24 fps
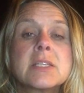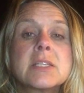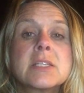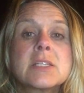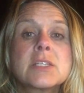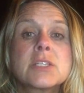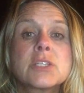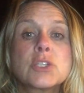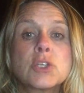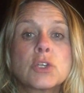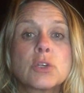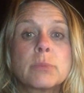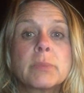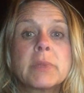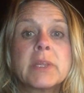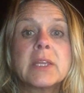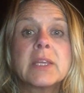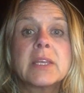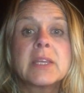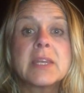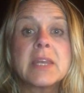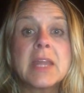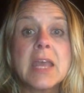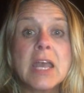
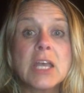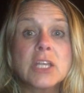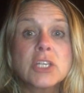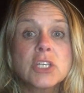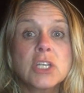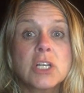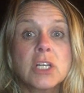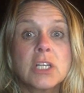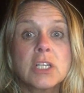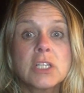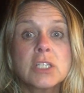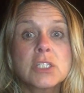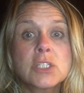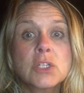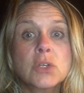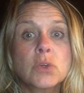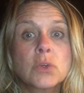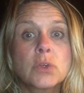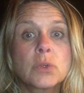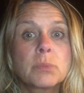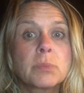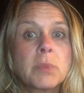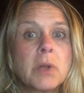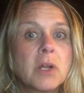Serbian nationalist
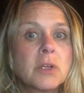group,